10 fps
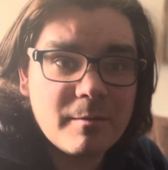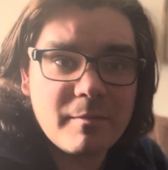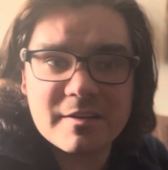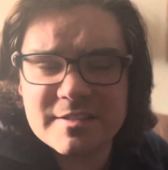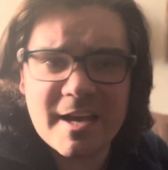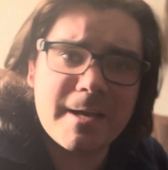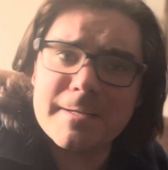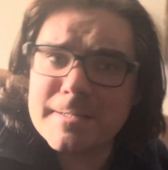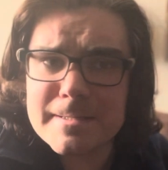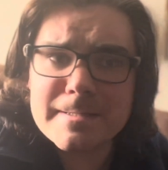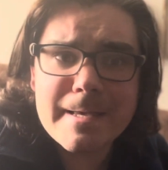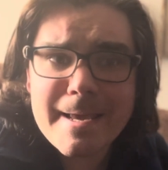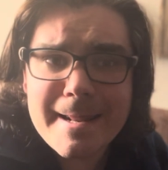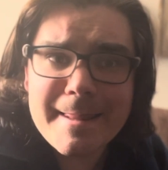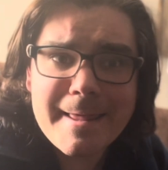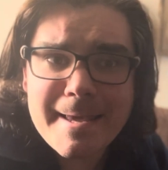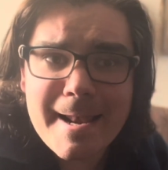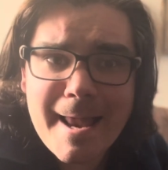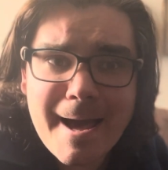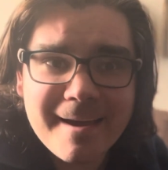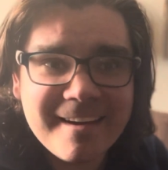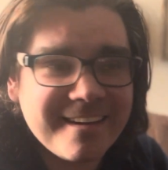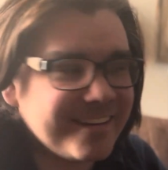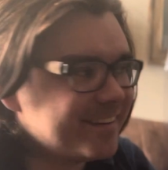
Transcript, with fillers: by saying, see anything you like?